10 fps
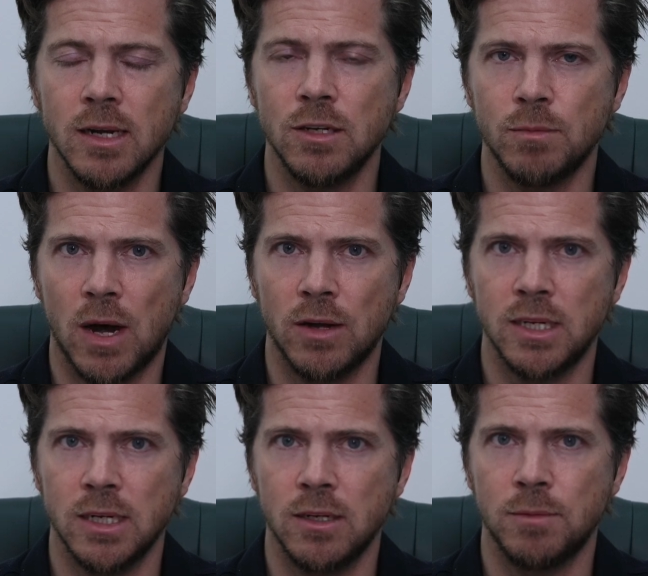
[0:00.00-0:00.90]
the youngest,
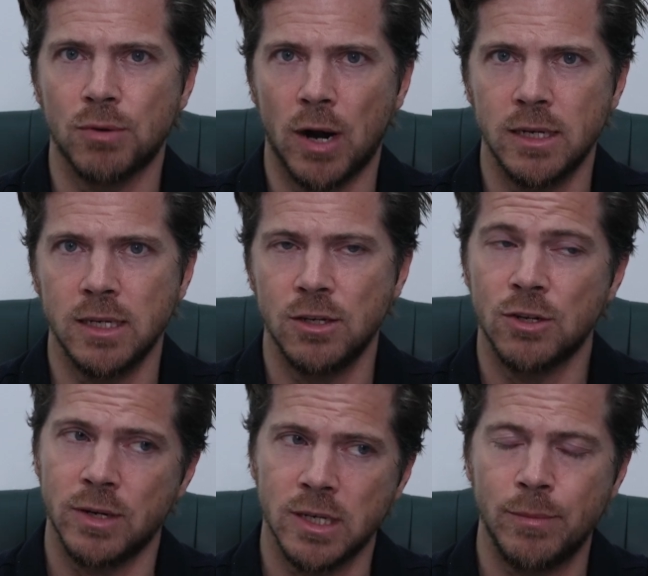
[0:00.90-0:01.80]
smartest,
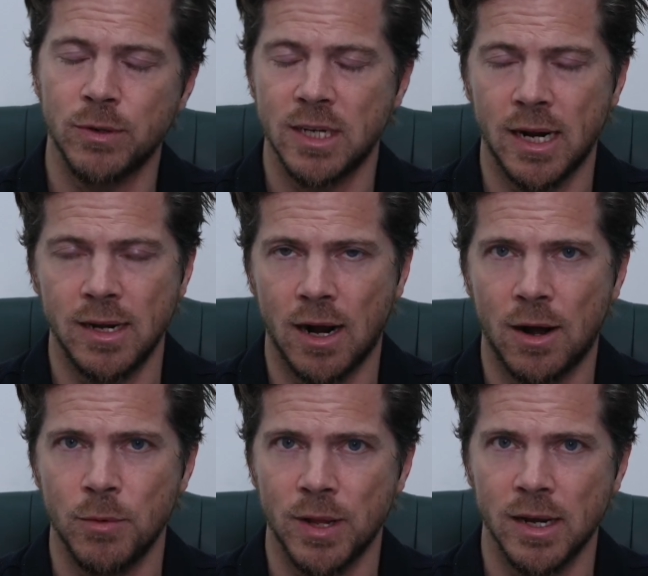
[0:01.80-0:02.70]
brightest, sorry to keep on
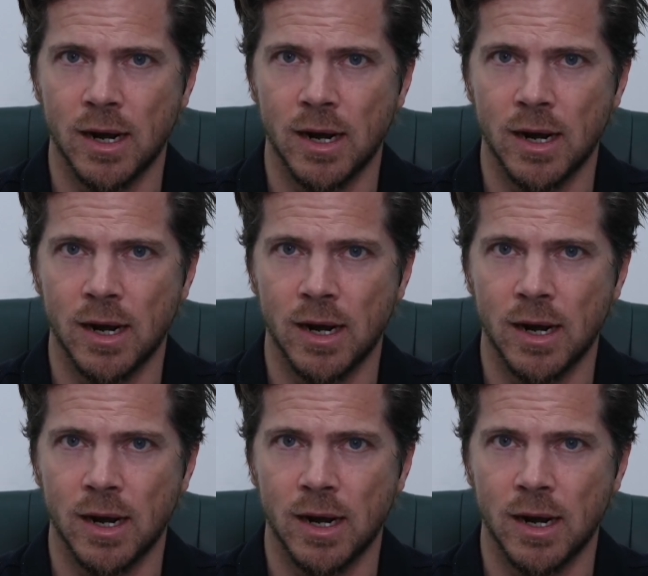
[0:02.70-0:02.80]
saying young,